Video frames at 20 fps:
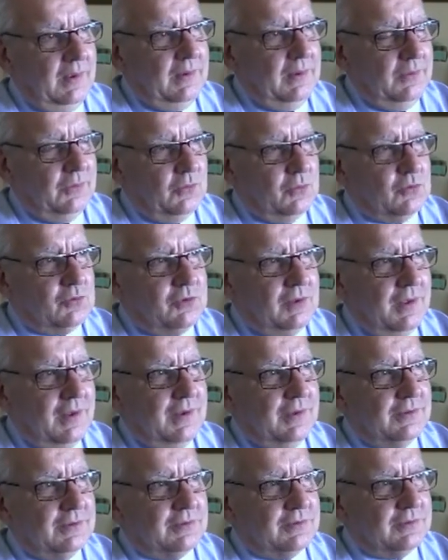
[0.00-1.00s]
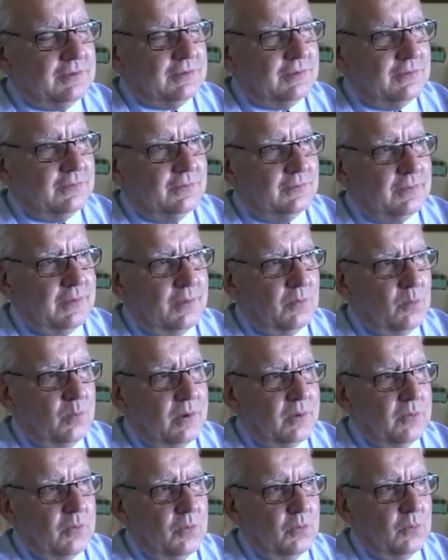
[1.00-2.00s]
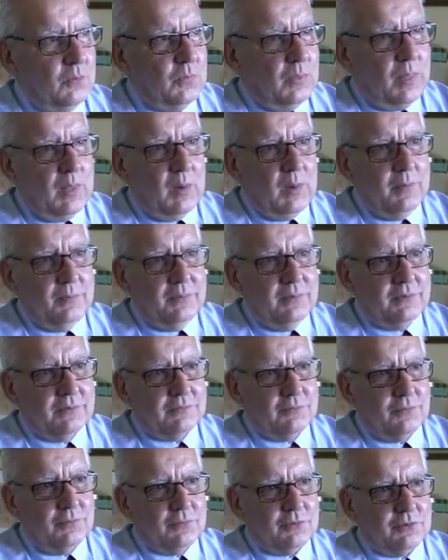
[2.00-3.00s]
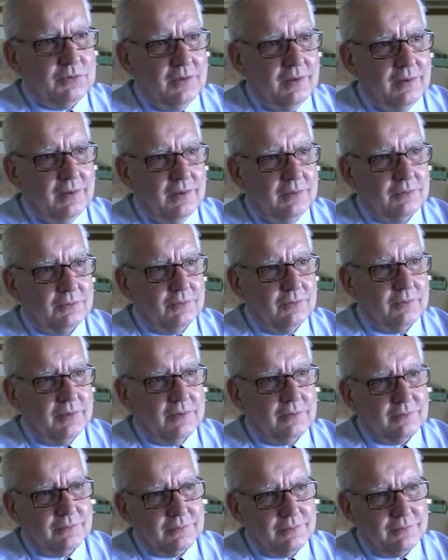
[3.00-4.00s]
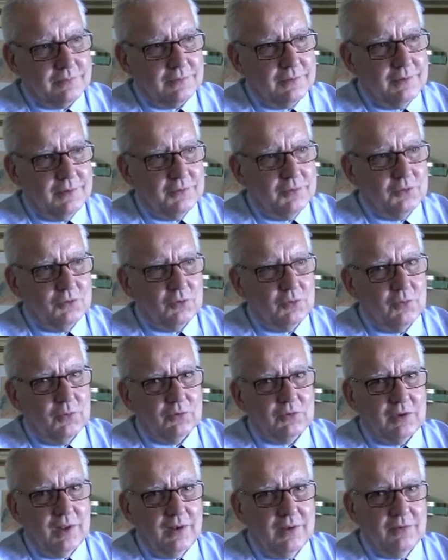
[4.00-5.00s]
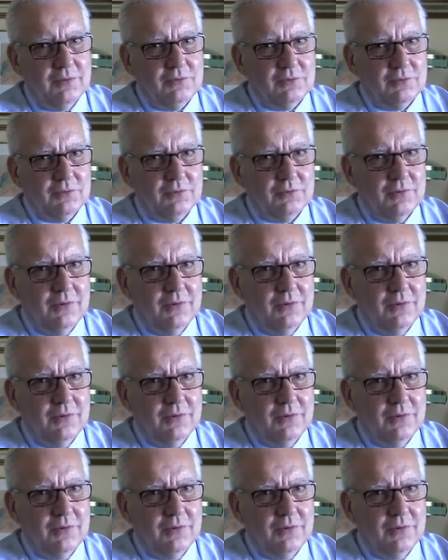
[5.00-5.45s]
In those days, there were no good therapies for CLL, so that's an additional challenge.